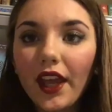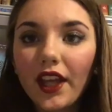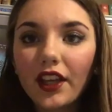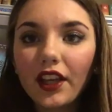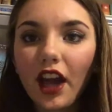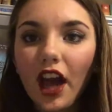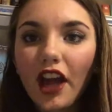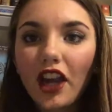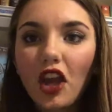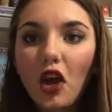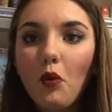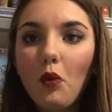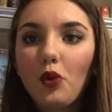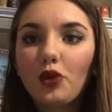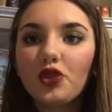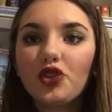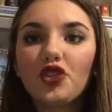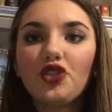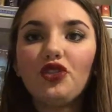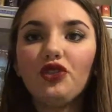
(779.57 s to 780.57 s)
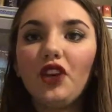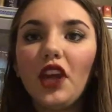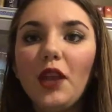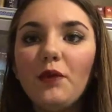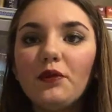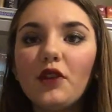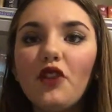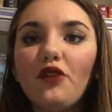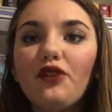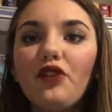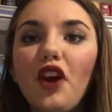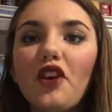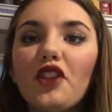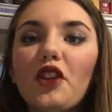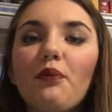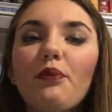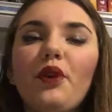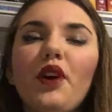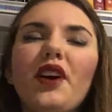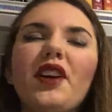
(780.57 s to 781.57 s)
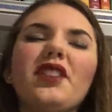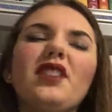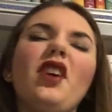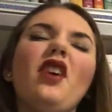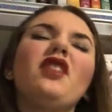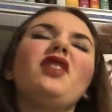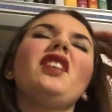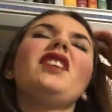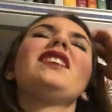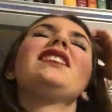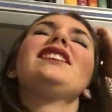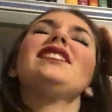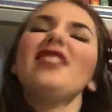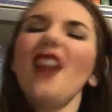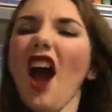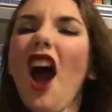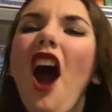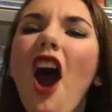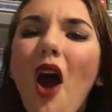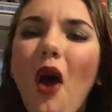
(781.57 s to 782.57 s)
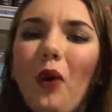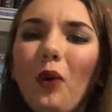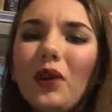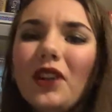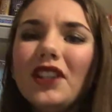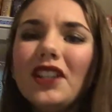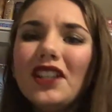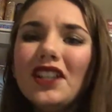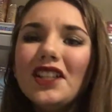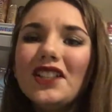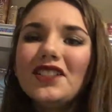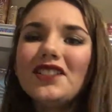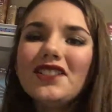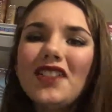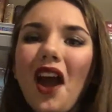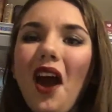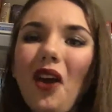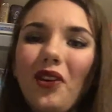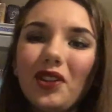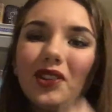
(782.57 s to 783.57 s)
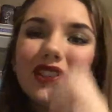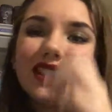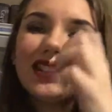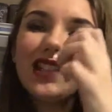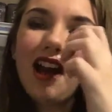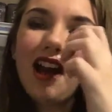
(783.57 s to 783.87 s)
And God, I almost screamed and flung the book. Because I was like, no! No, you did